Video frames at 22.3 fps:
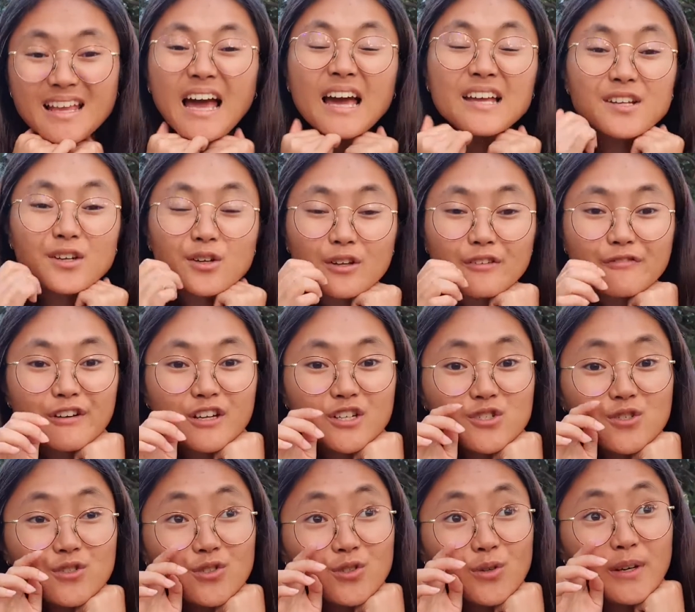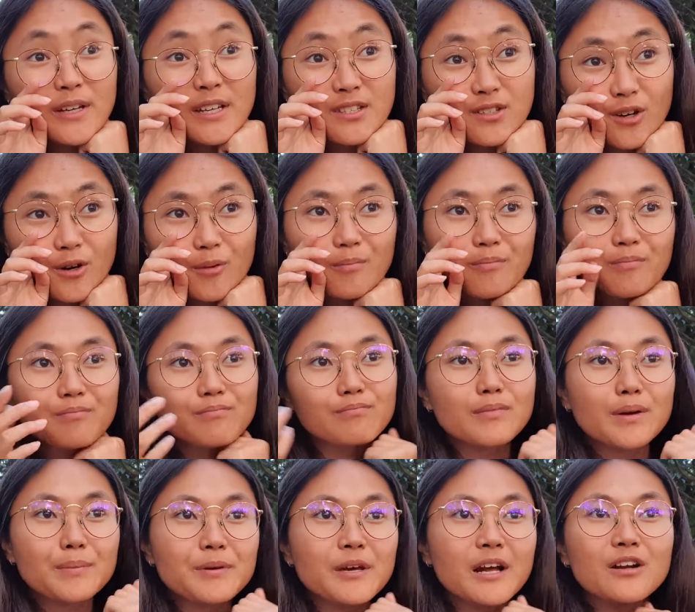I don't know if I should do it, or
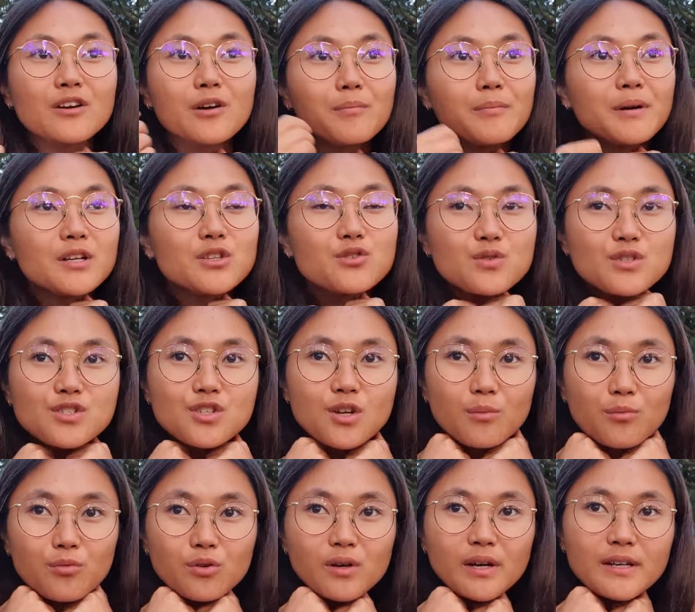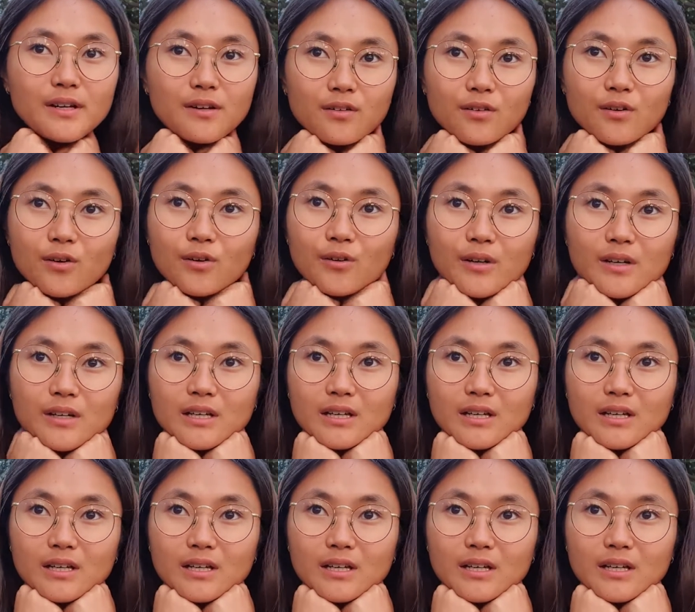maybe I'll come back to Istanbul. I don't know.